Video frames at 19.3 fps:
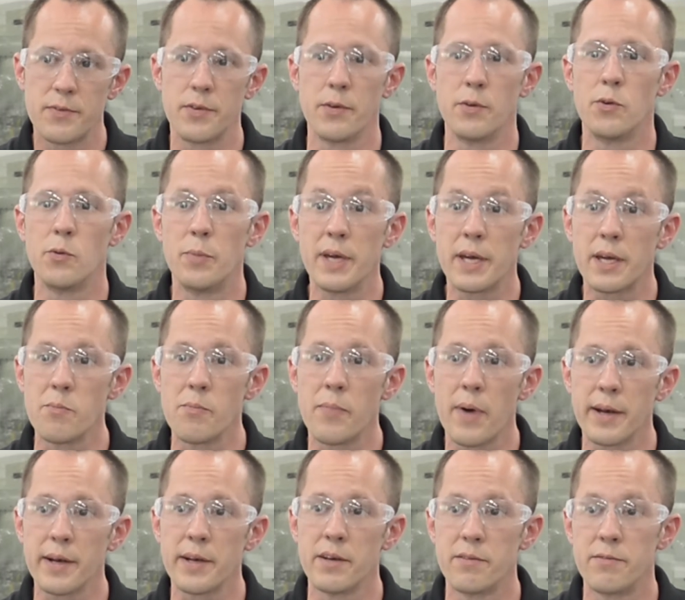to be
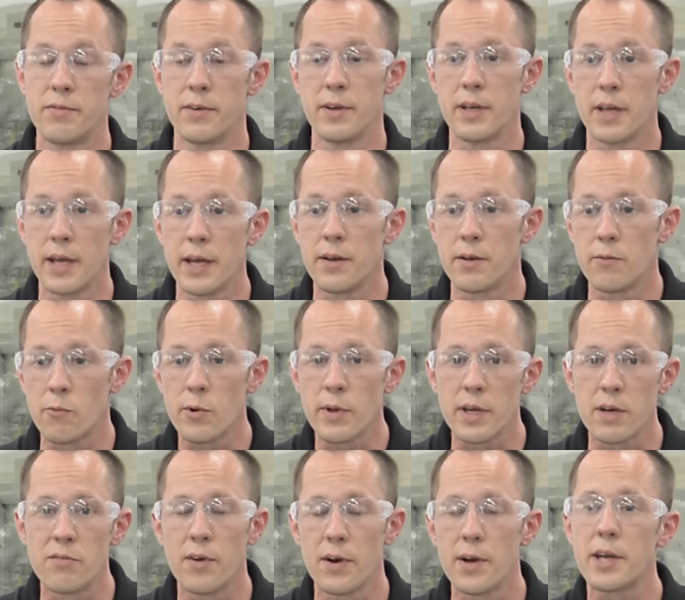competitive in, in
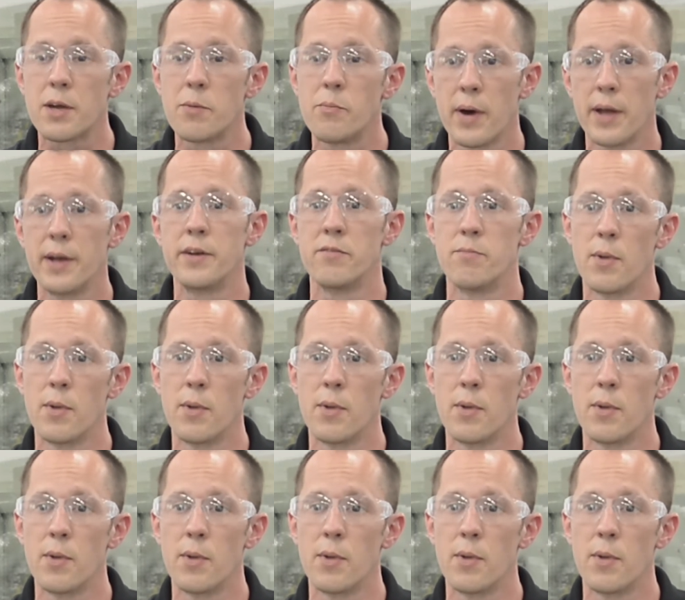really a very competitive